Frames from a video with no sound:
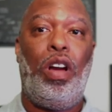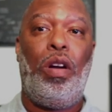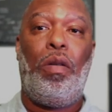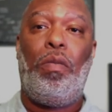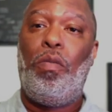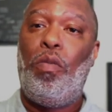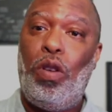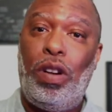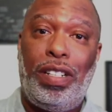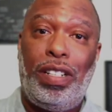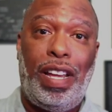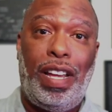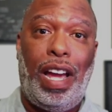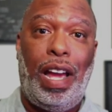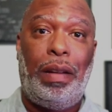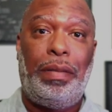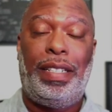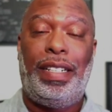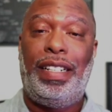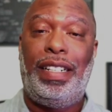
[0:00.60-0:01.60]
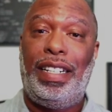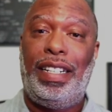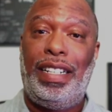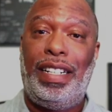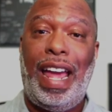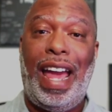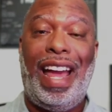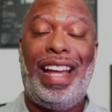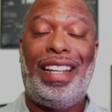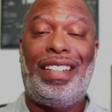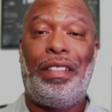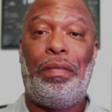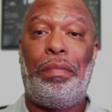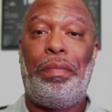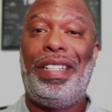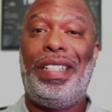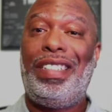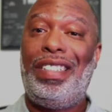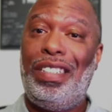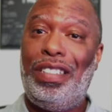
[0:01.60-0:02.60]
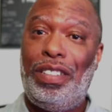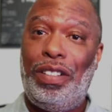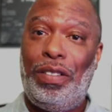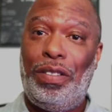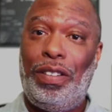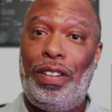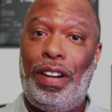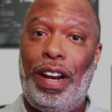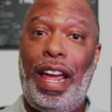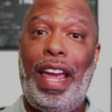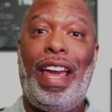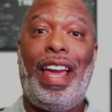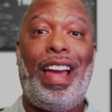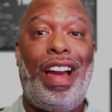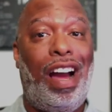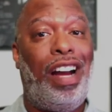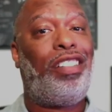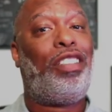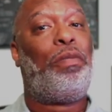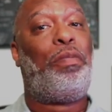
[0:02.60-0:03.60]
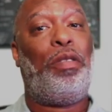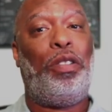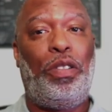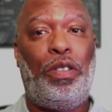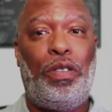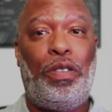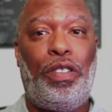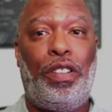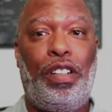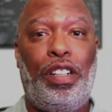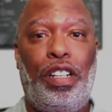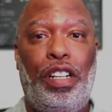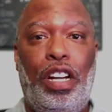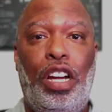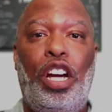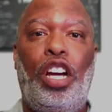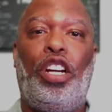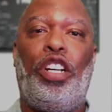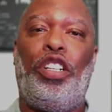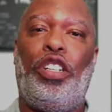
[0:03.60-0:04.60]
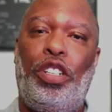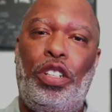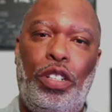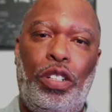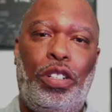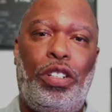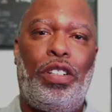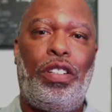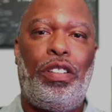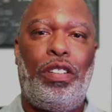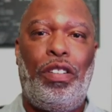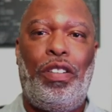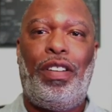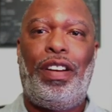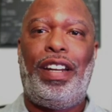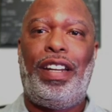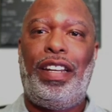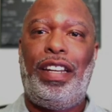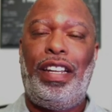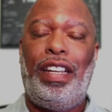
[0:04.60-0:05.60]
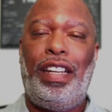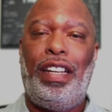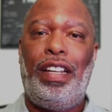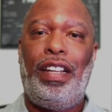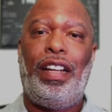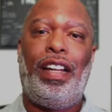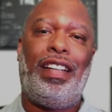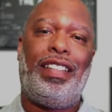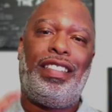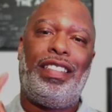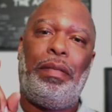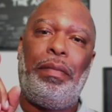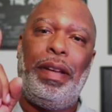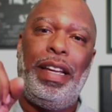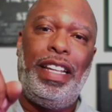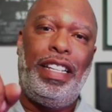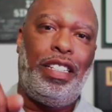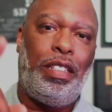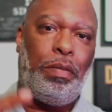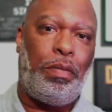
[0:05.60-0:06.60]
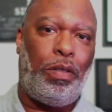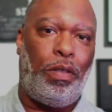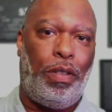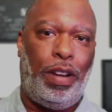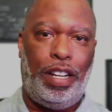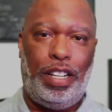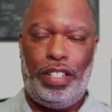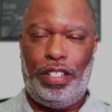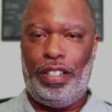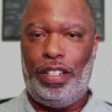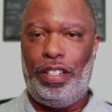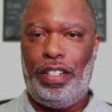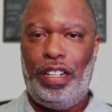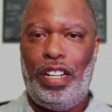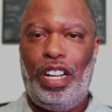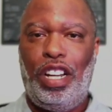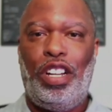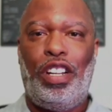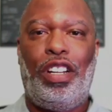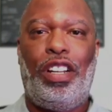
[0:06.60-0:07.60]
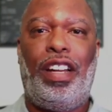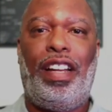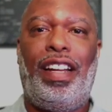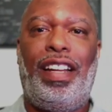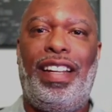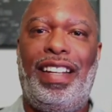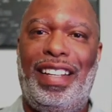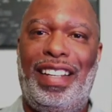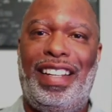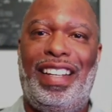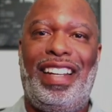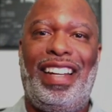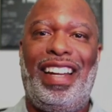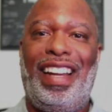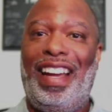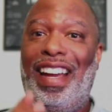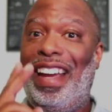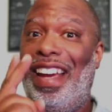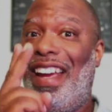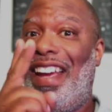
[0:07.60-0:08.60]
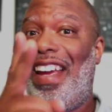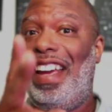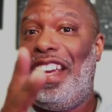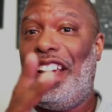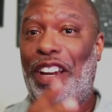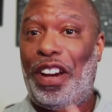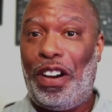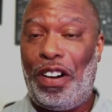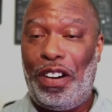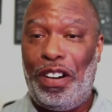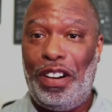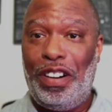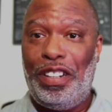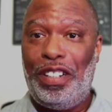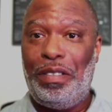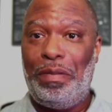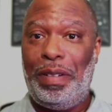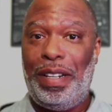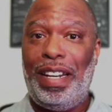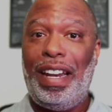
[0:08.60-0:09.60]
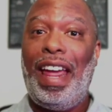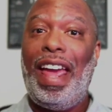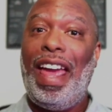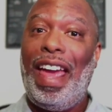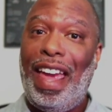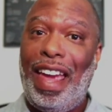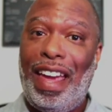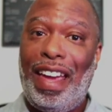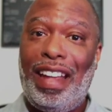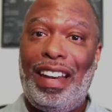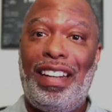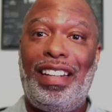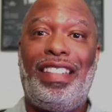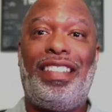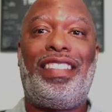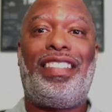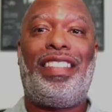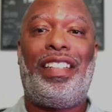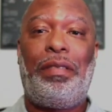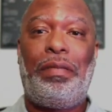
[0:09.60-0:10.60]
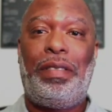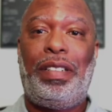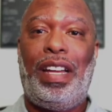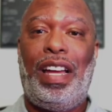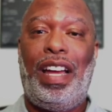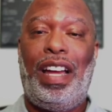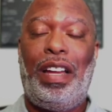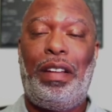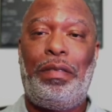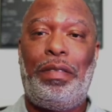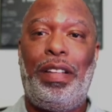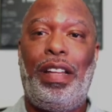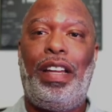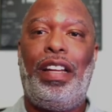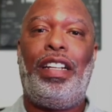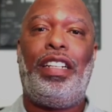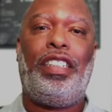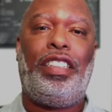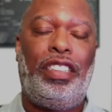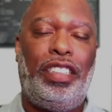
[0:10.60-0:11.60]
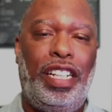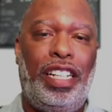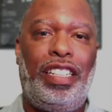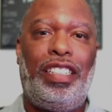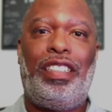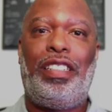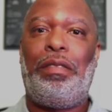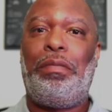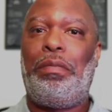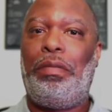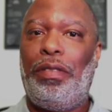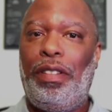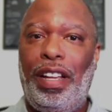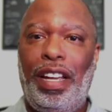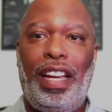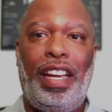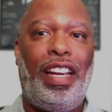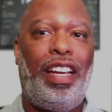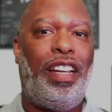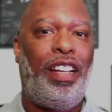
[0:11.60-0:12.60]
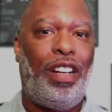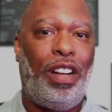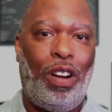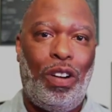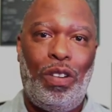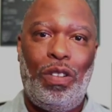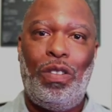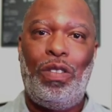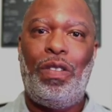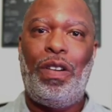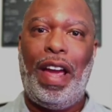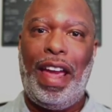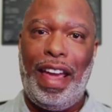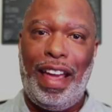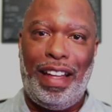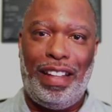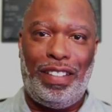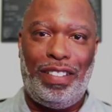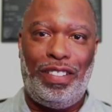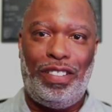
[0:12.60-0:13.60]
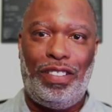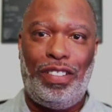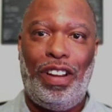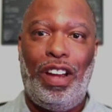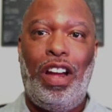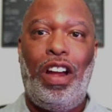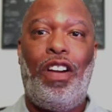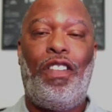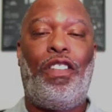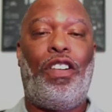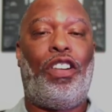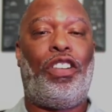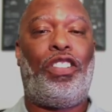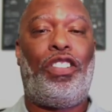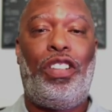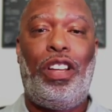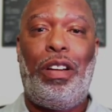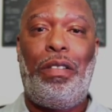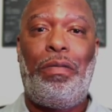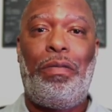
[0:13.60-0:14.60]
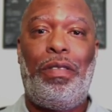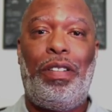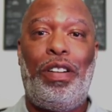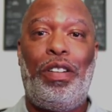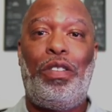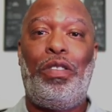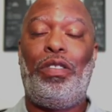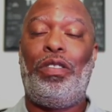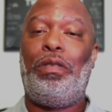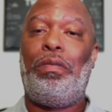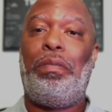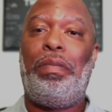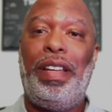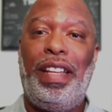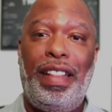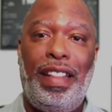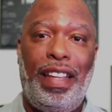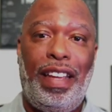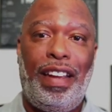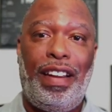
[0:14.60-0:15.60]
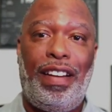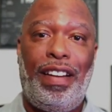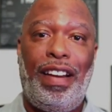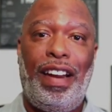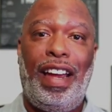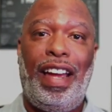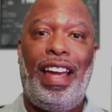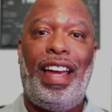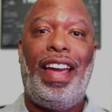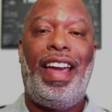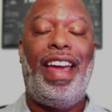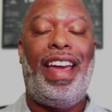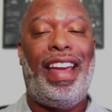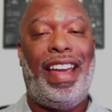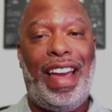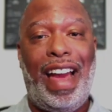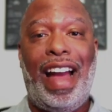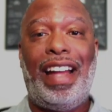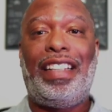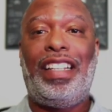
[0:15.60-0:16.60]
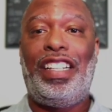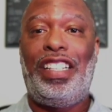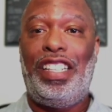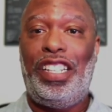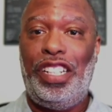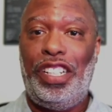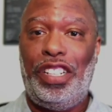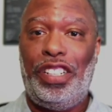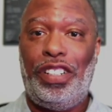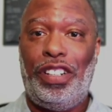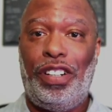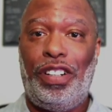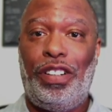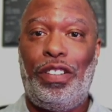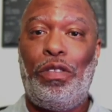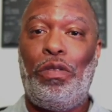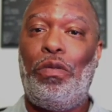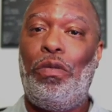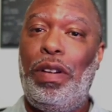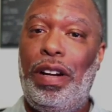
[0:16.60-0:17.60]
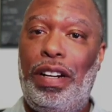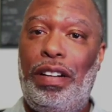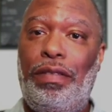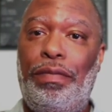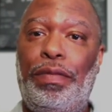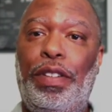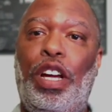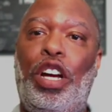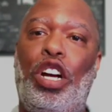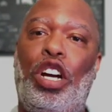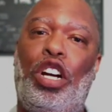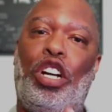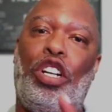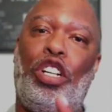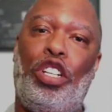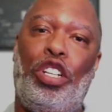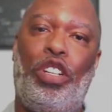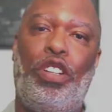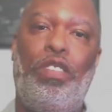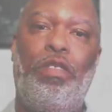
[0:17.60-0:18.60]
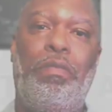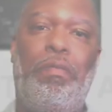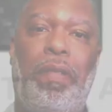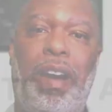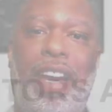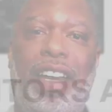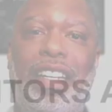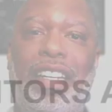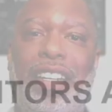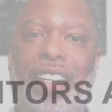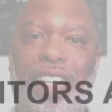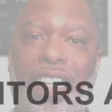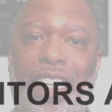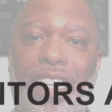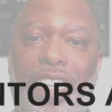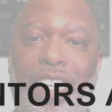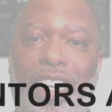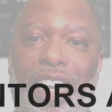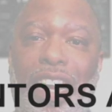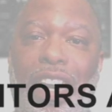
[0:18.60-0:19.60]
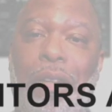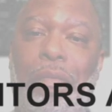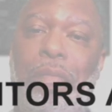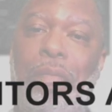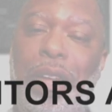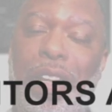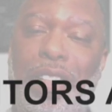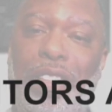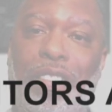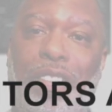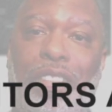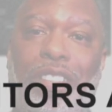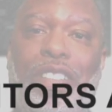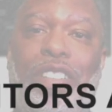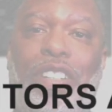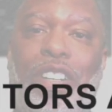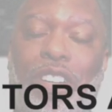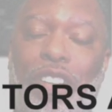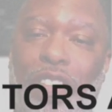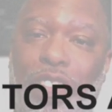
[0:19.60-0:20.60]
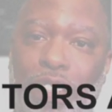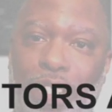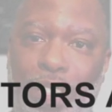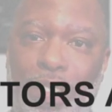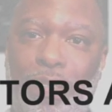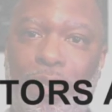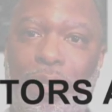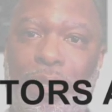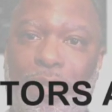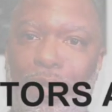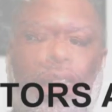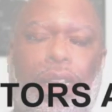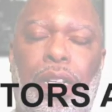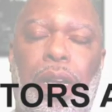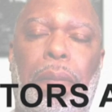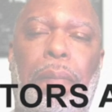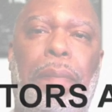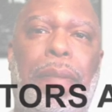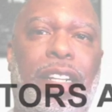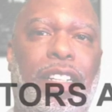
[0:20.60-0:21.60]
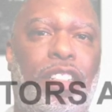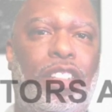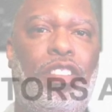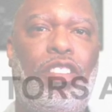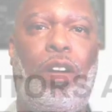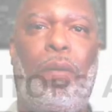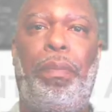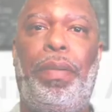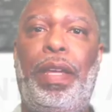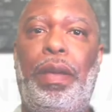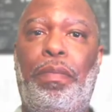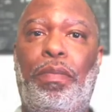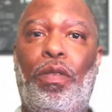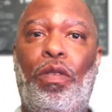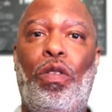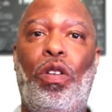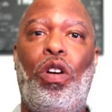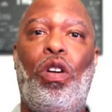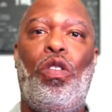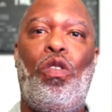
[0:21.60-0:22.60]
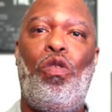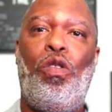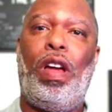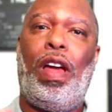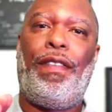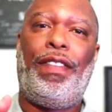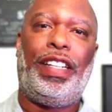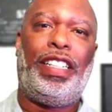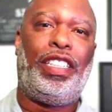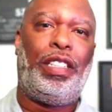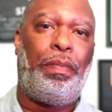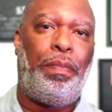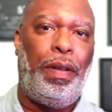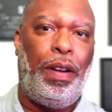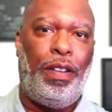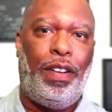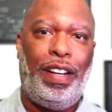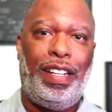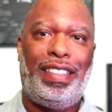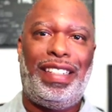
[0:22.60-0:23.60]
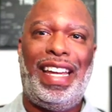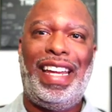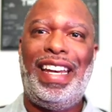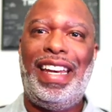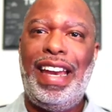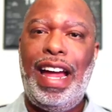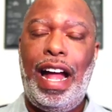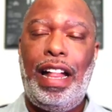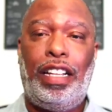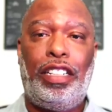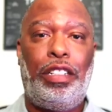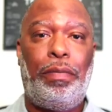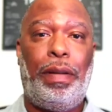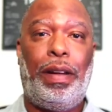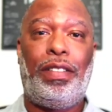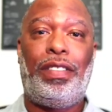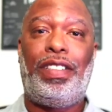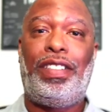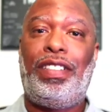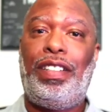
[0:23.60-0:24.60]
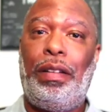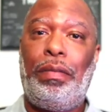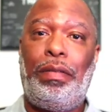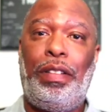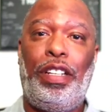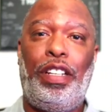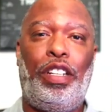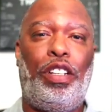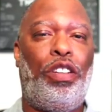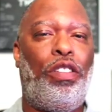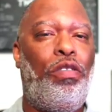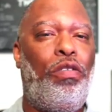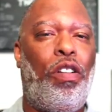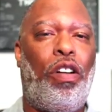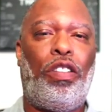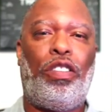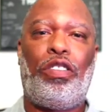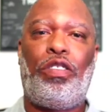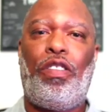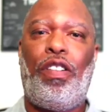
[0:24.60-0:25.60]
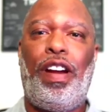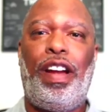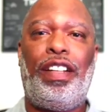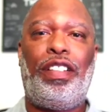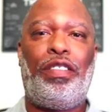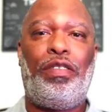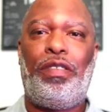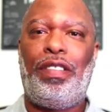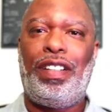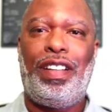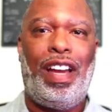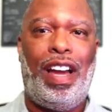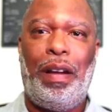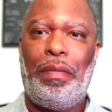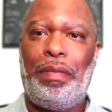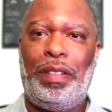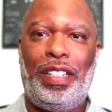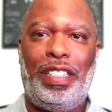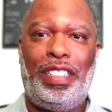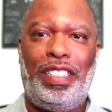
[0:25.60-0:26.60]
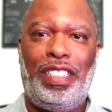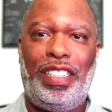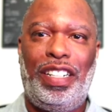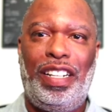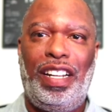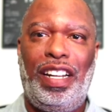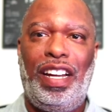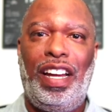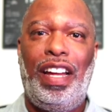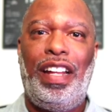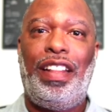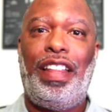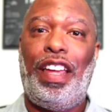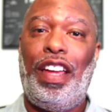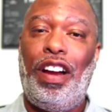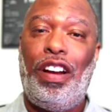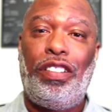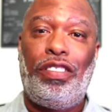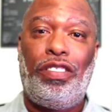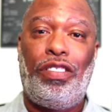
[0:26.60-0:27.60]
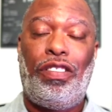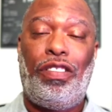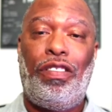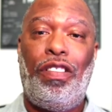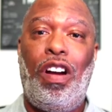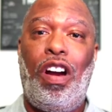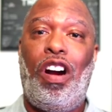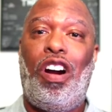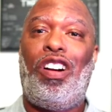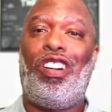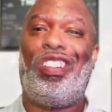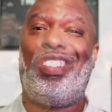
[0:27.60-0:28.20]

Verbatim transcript: more time to none as a business owner and entrepreneur, you're going to need some inspiration, encouragement, and sometimes just some plain old answers for someone who's been there and got the t-shirt. Well, you might need a mentor to turn to. Mentors are people who have experience and knowledge about something you are trying to accomplish. They also are